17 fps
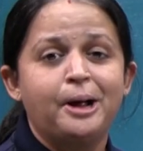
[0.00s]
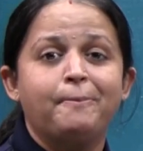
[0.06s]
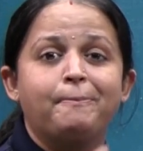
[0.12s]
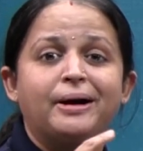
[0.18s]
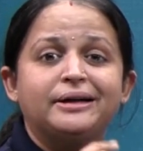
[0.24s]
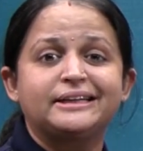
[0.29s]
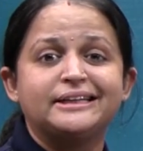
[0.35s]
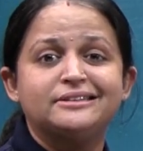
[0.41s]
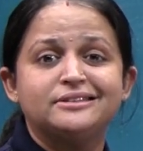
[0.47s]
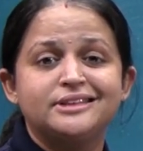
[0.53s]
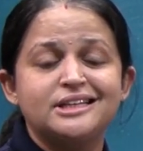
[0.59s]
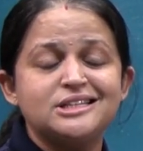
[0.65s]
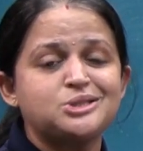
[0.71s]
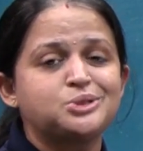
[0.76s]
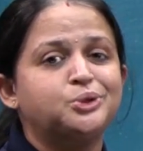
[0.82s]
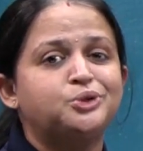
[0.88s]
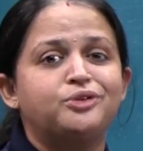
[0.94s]
But in
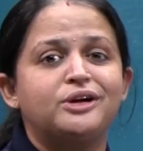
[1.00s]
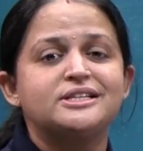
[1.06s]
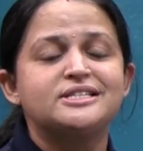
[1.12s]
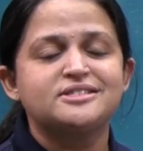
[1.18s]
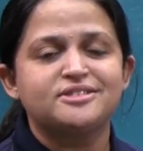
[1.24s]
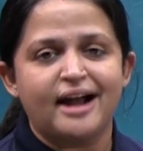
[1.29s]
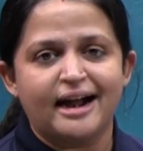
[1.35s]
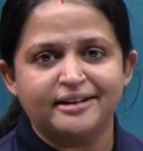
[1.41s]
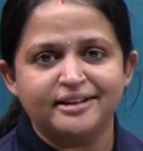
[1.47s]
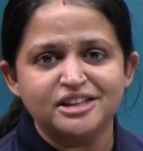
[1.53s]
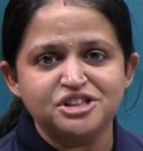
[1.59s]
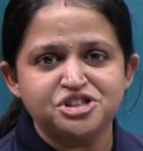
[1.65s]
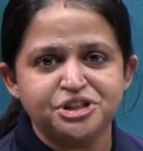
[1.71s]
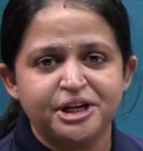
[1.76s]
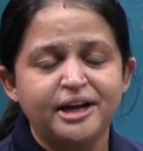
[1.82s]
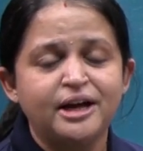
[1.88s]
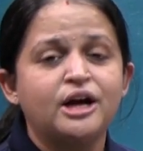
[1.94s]
this novel
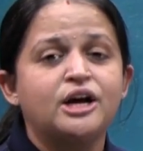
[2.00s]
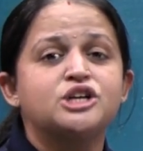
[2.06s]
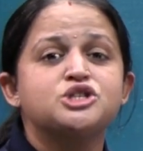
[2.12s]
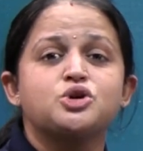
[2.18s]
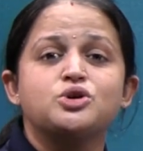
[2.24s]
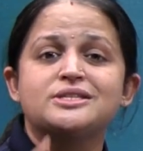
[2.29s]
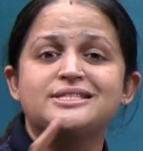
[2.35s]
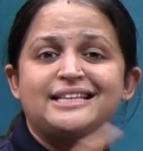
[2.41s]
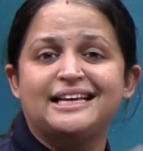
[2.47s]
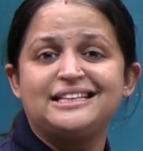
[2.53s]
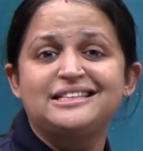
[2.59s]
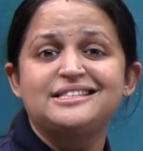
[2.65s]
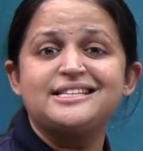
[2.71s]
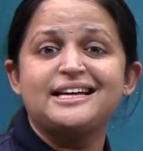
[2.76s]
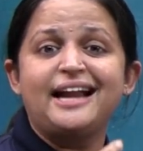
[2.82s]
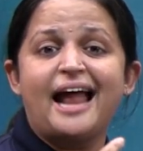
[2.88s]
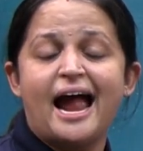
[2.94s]
strategy, so sense
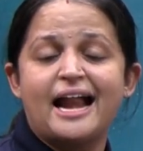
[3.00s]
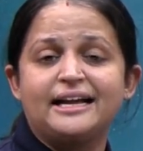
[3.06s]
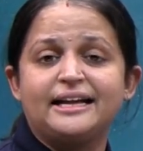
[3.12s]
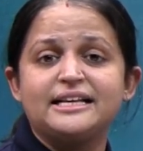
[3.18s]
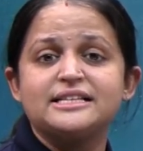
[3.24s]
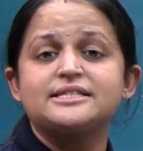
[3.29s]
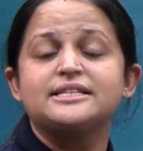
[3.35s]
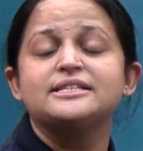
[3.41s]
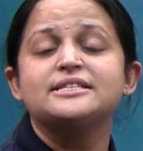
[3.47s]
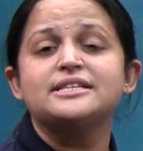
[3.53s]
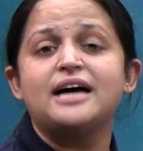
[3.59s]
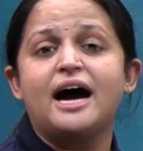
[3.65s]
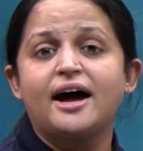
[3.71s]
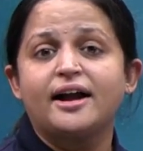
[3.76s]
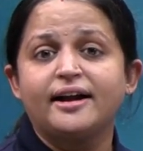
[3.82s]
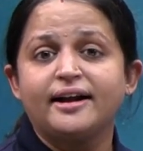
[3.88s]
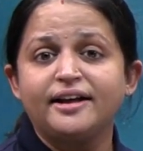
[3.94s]
and antisense
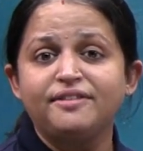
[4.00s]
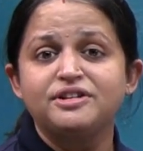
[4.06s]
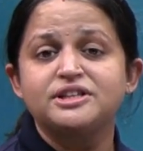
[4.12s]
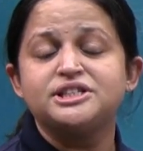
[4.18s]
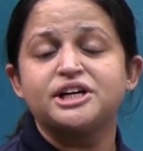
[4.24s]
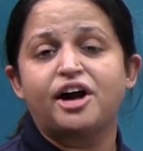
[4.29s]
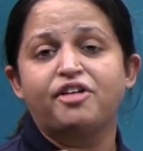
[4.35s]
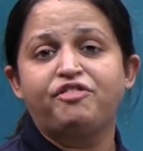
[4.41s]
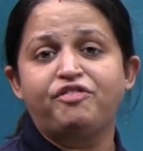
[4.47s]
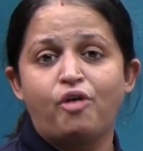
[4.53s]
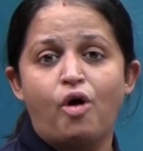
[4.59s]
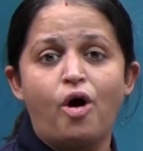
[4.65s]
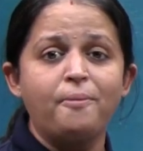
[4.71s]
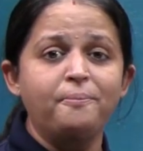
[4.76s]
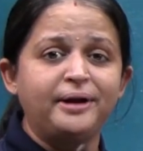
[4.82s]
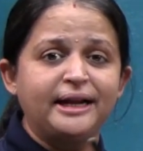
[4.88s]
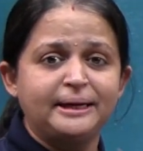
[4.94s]
RNA which are
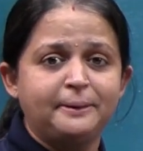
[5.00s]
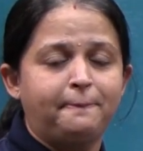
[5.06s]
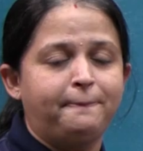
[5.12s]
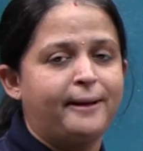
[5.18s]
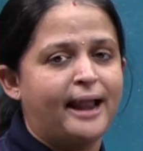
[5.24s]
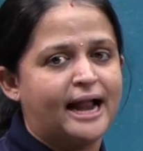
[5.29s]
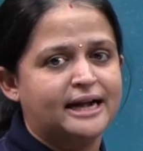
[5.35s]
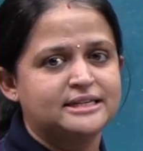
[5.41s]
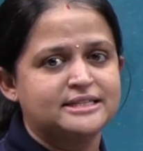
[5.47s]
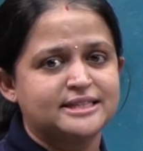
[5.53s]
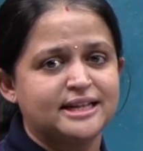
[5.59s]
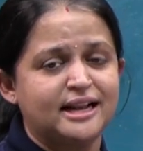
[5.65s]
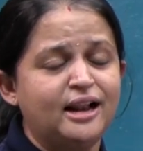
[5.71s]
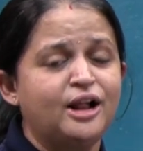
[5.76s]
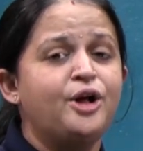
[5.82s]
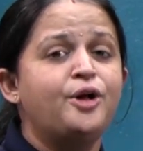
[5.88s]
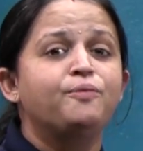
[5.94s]
formed in plant cell,
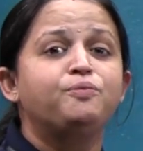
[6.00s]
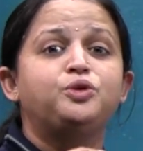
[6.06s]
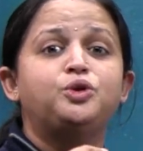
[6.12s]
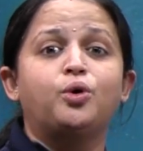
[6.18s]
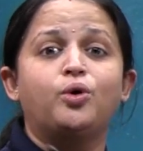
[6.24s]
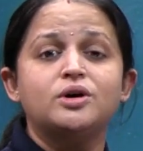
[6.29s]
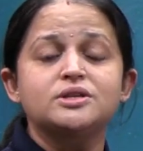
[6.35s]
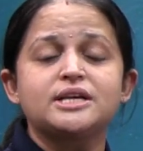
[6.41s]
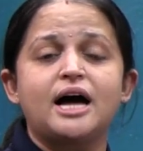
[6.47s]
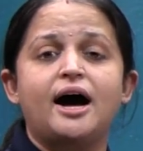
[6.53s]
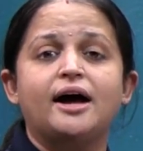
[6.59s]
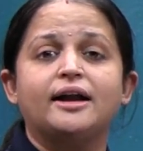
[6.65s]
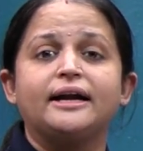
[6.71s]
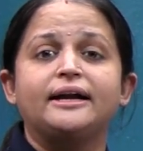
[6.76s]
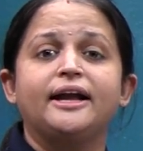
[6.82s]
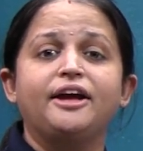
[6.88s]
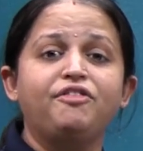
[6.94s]
those
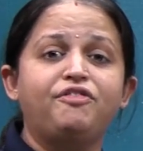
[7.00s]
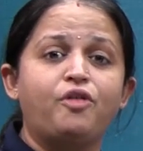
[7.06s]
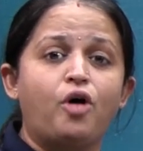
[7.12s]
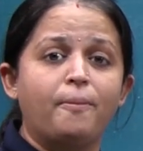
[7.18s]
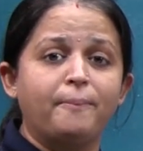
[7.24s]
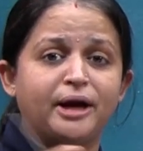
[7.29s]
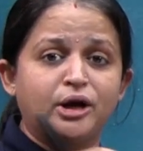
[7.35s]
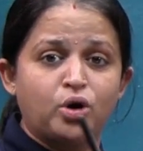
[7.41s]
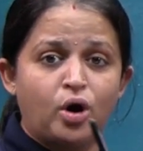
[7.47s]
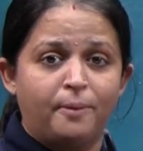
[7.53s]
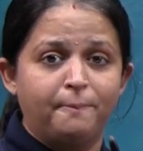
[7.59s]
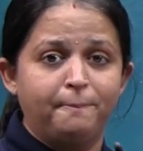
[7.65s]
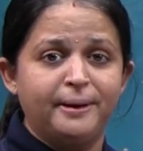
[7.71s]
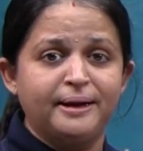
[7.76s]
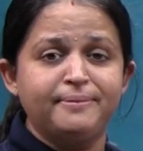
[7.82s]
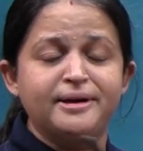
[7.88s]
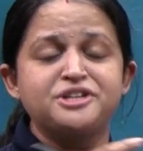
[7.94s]
RNA form a
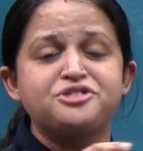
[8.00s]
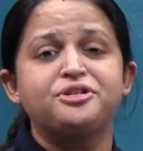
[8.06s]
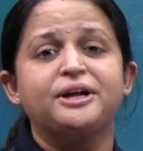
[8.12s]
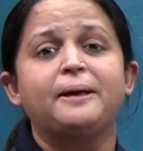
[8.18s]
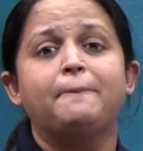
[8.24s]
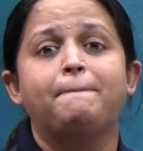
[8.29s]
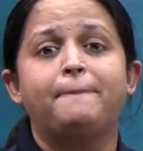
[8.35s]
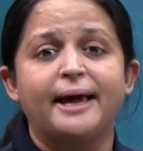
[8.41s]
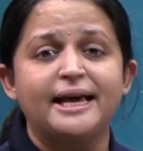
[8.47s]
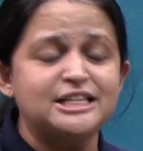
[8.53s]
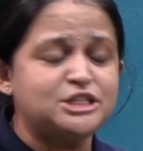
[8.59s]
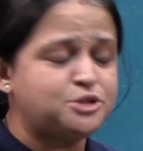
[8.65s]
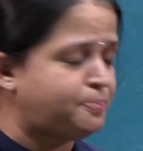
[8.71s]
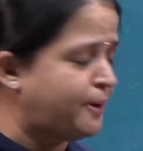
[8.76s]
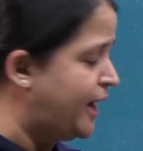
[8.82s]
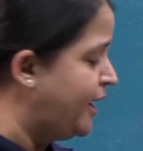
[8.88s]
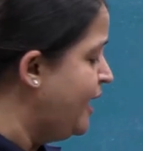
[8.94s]
complementary base
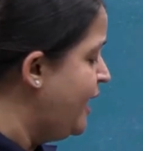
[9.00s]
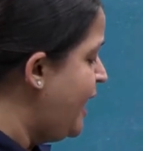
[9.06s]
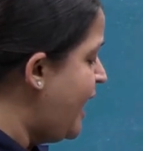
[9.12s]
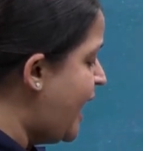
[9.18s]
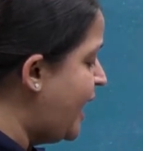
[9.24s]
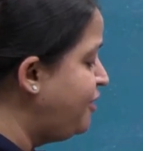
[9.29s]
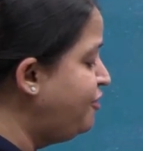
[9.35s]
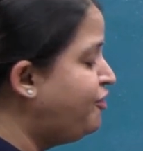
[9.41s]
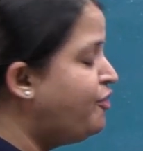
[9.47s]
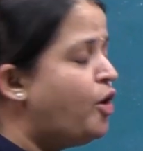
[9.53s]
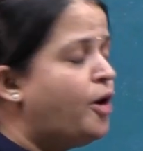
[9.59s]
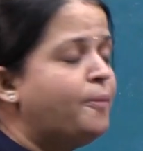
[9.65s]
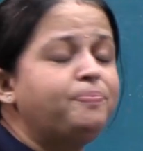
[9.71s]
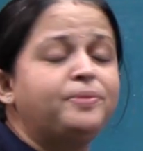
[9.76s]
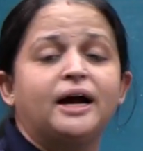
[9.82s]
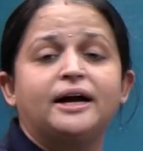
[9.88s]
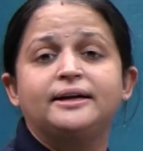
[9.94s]
pair and
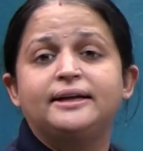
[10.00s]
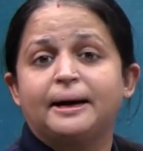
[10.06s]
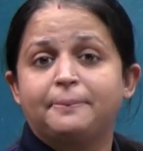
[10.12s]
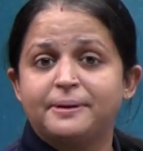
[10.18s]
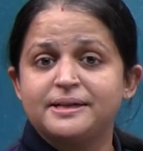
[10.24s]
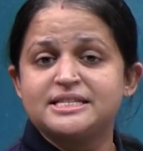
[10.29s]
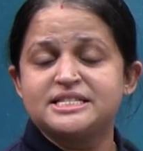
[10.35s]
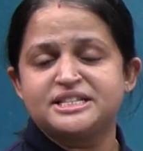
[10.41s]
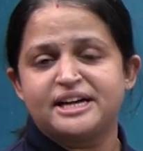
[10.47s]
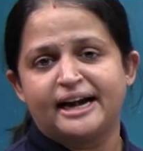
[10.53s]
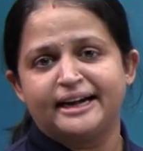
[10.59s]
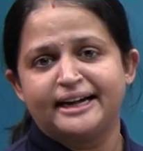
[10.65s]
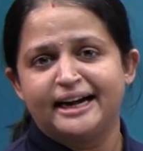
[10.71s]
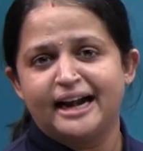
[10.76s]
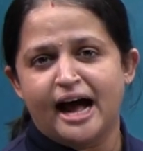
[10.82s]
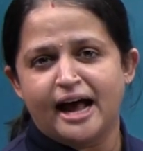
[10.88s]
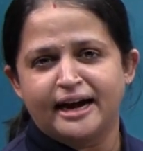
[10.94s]
form the
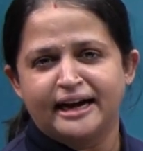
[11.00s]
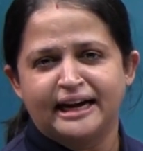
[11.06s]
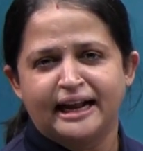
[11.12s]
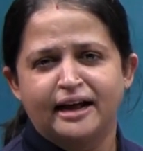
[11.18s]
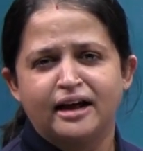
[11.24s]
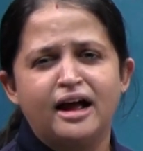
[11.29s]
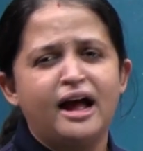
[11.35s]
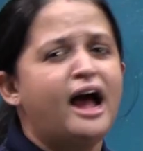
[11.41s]
double-stranded RNA.